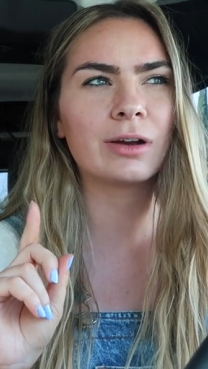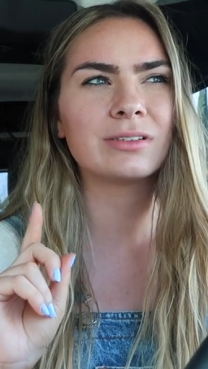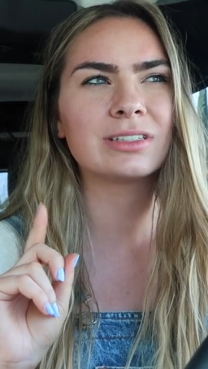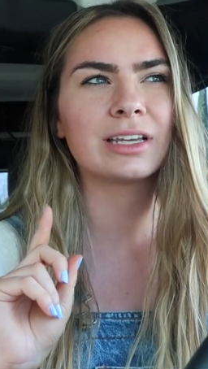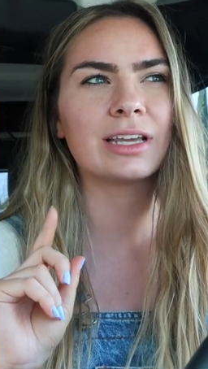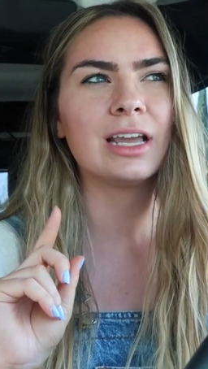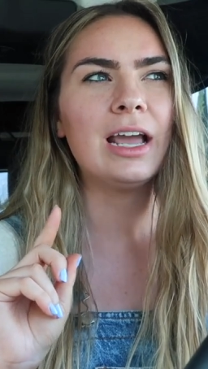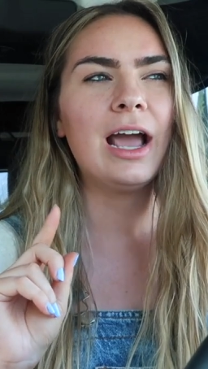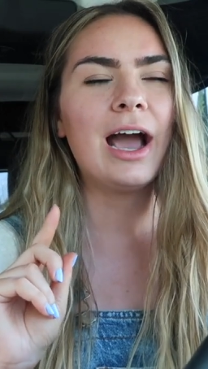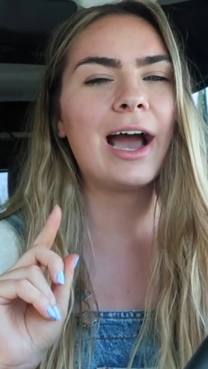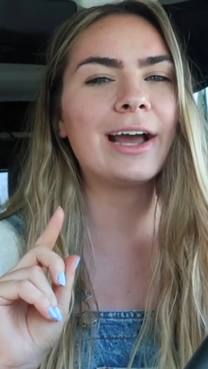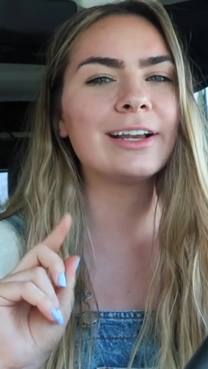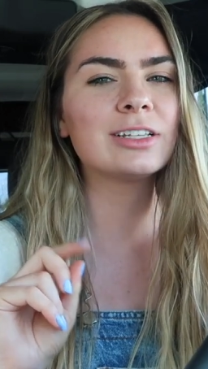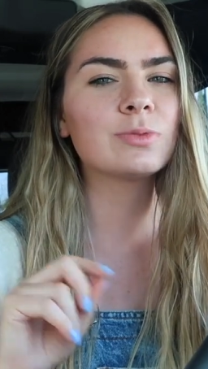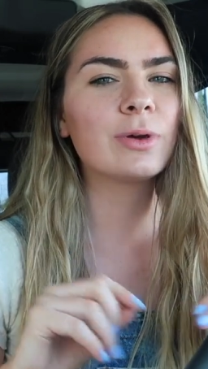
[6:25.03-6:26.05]
I was like,
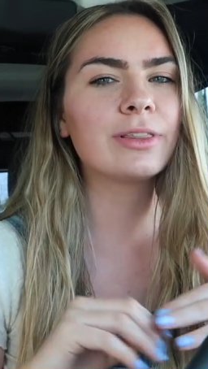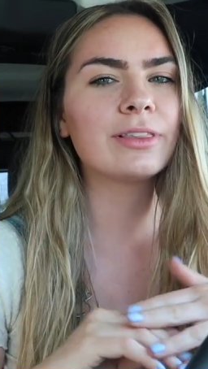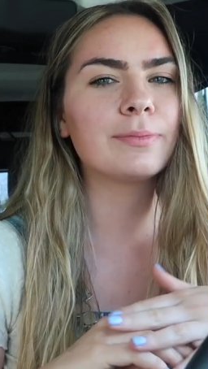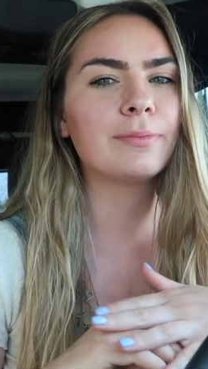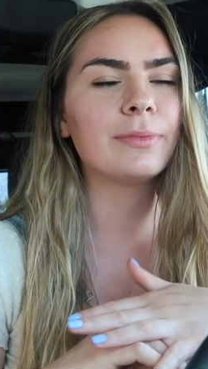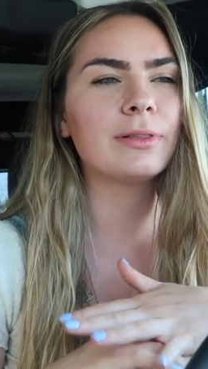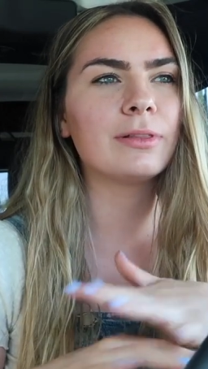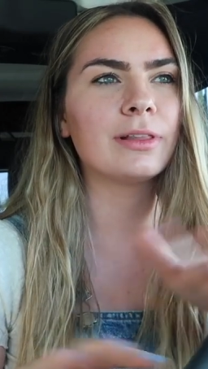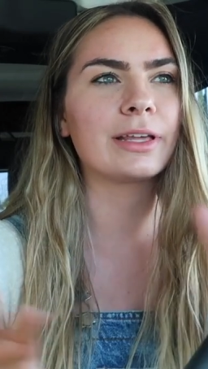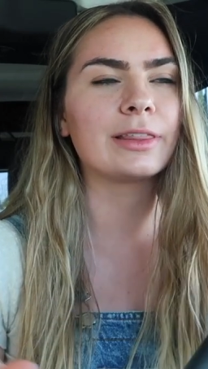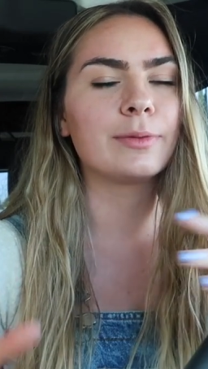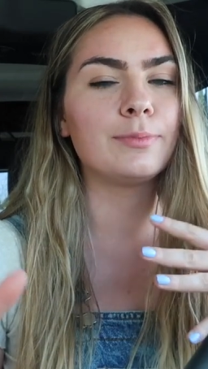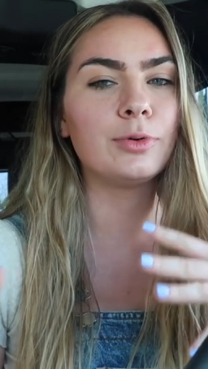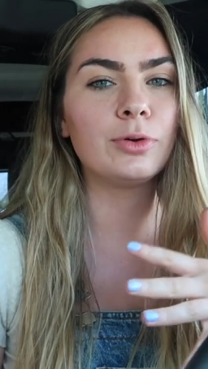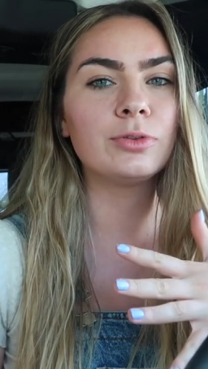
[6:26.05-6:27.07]
I just want the like
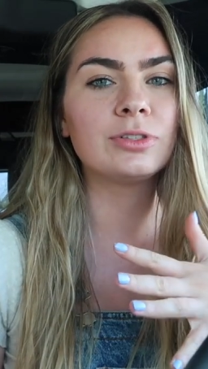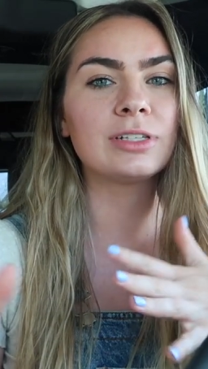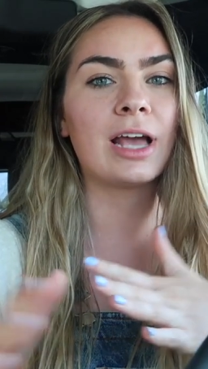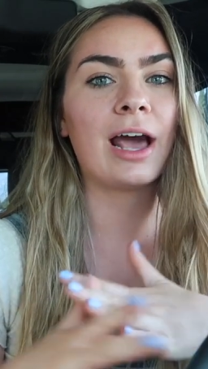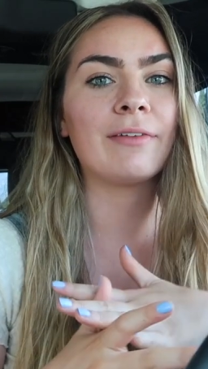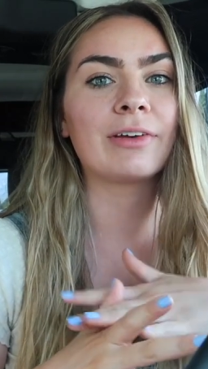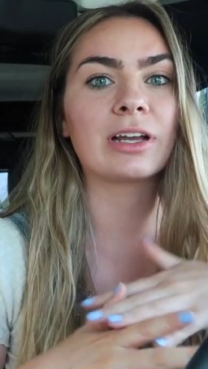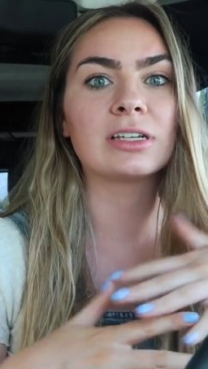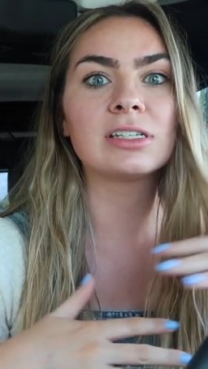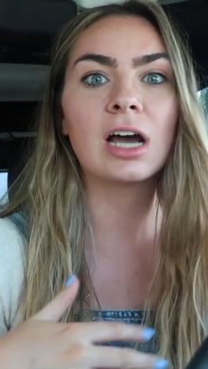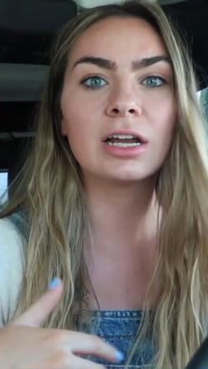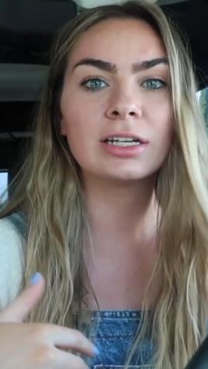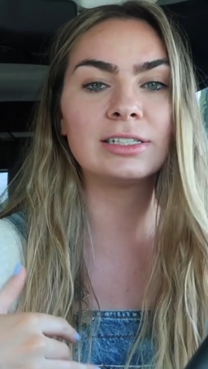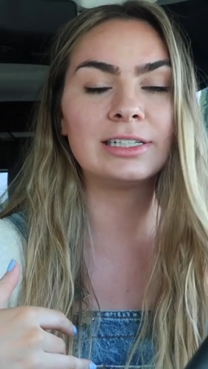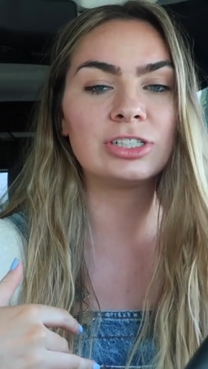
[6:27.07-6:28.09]
the booth to have like a
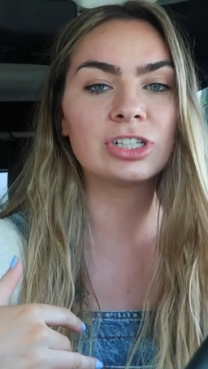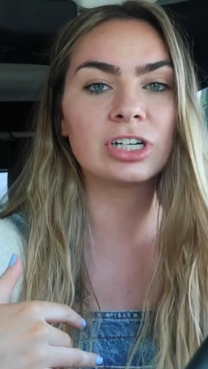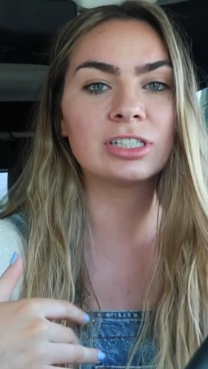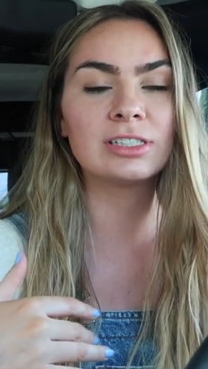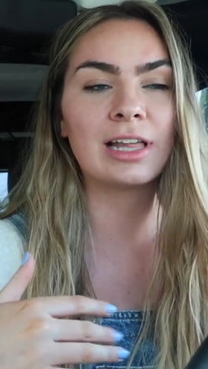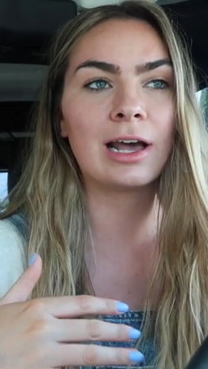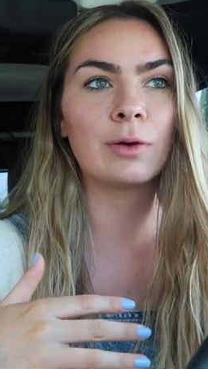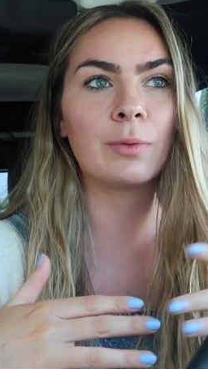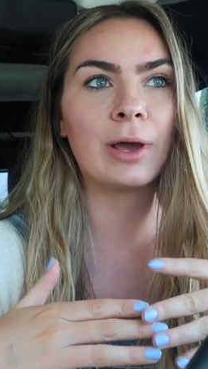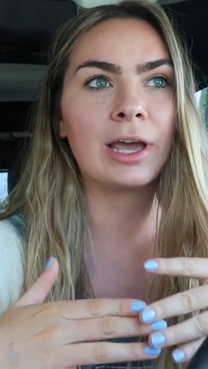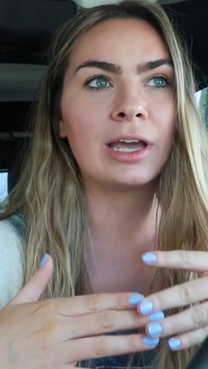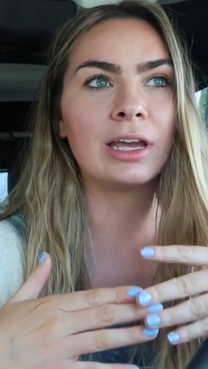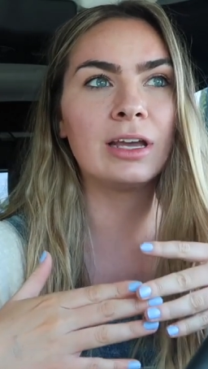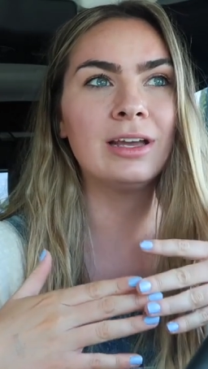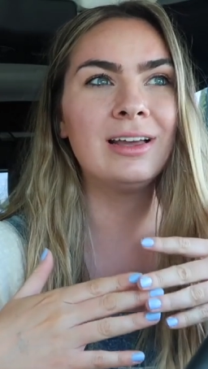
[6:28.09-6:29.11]
ton of t-shirts that
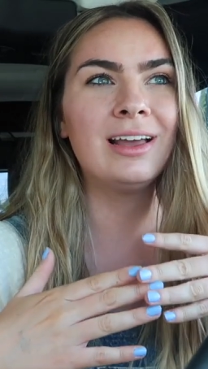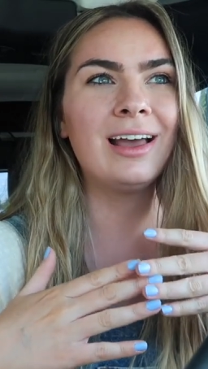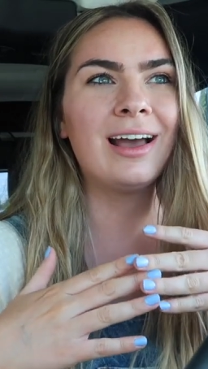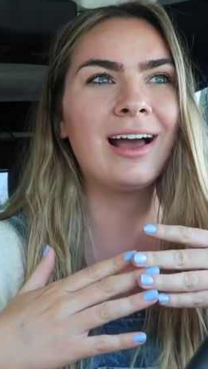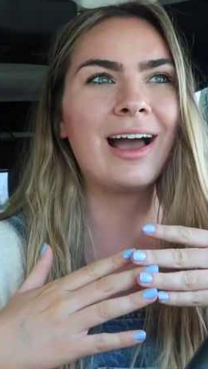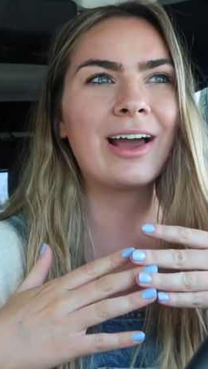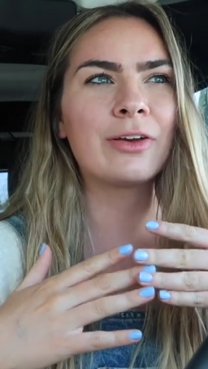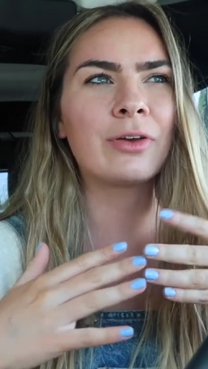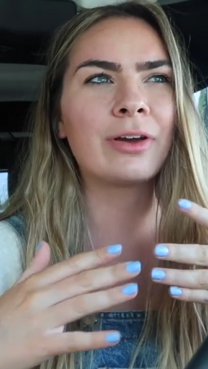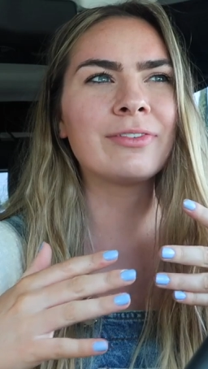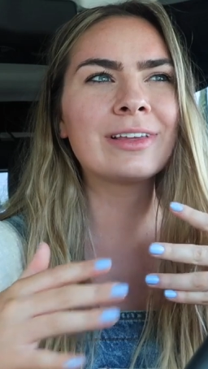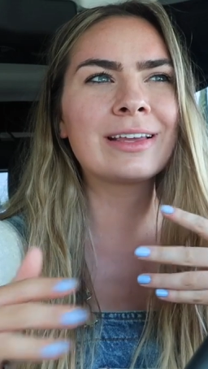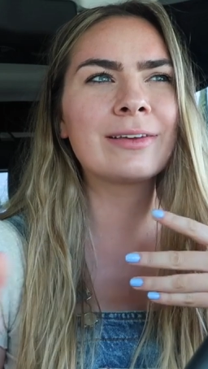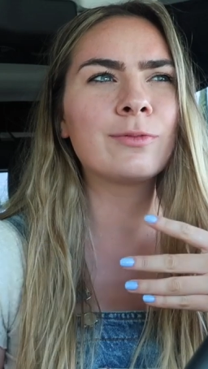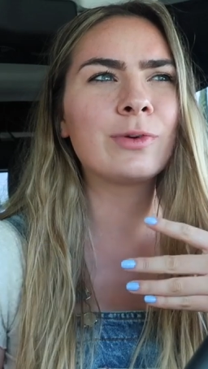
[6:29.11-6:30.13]
way I don't know, I
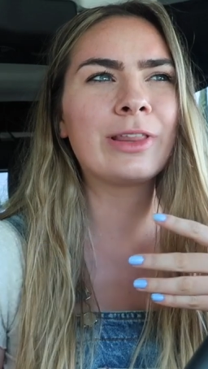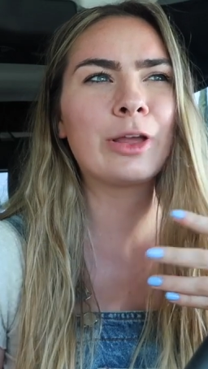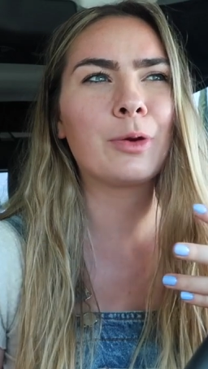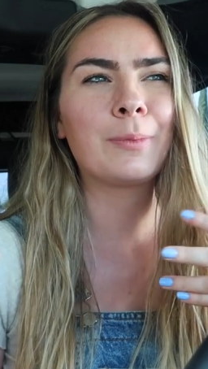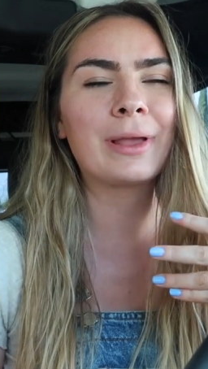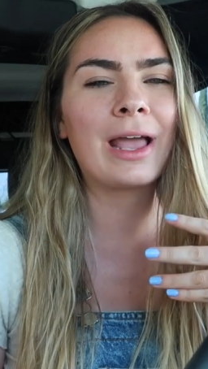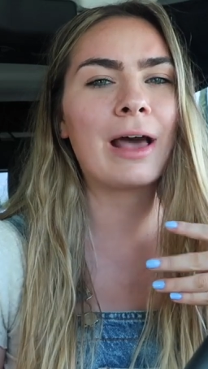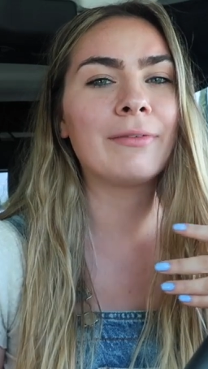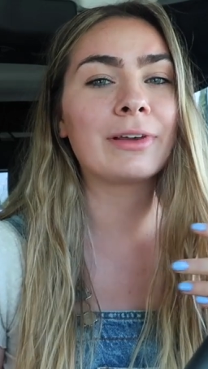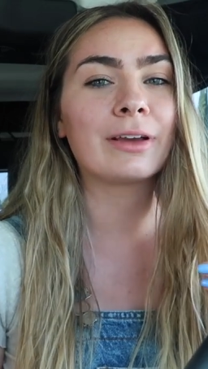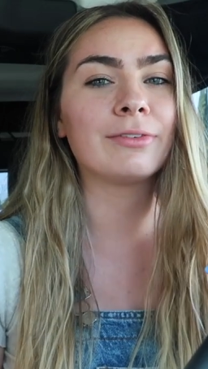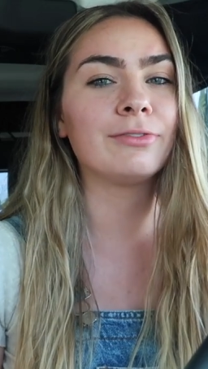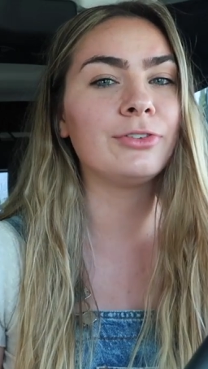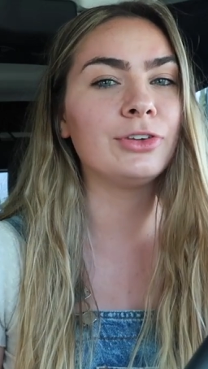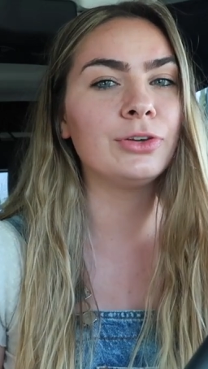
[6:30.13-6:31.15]
feel like when they only have like a
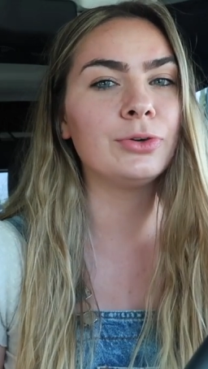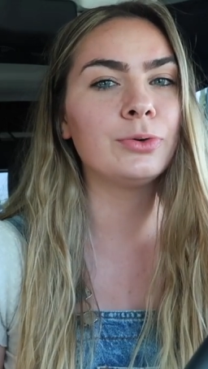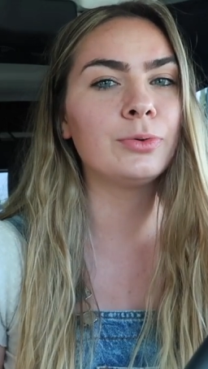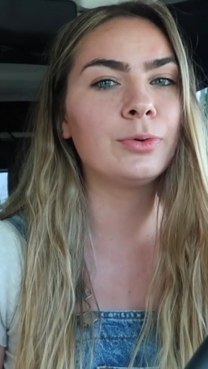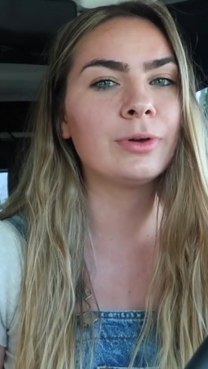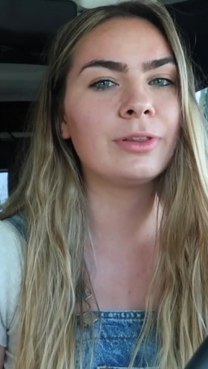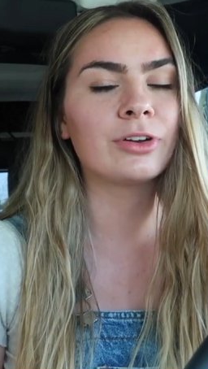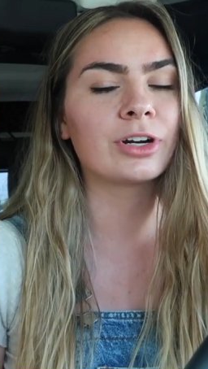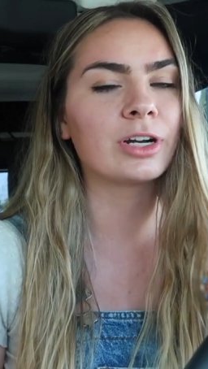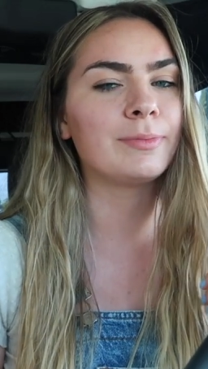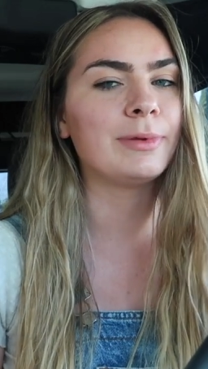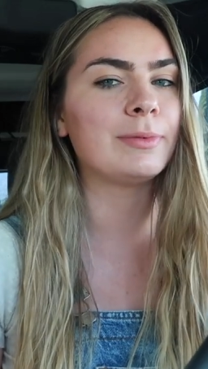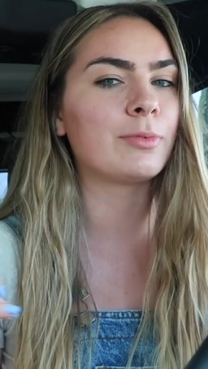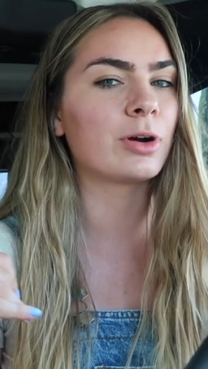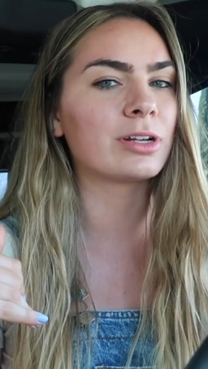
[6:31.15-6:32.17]
few, they're gonna
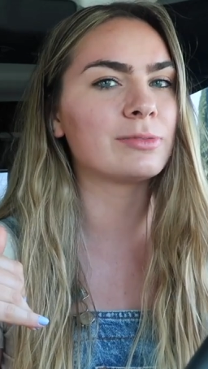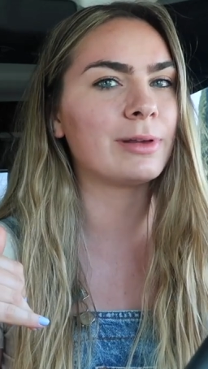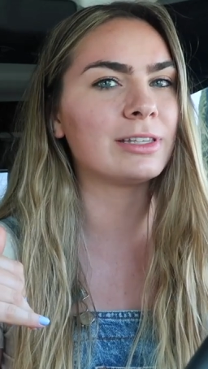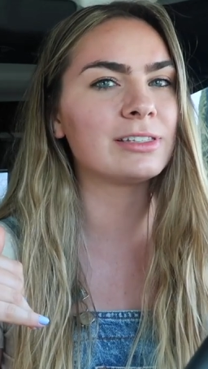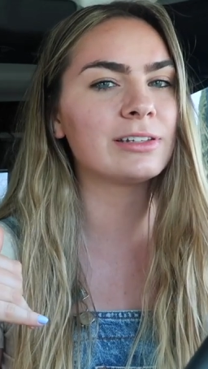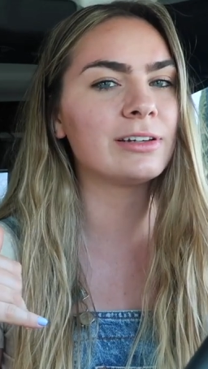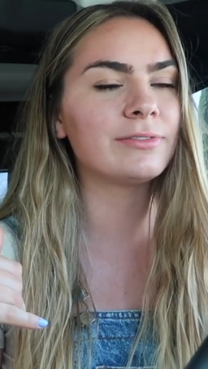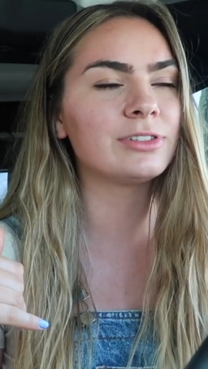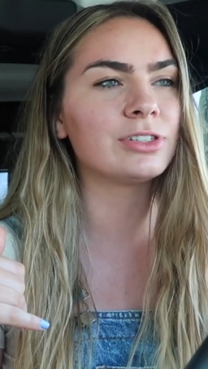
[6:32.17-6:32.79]
be more expensive.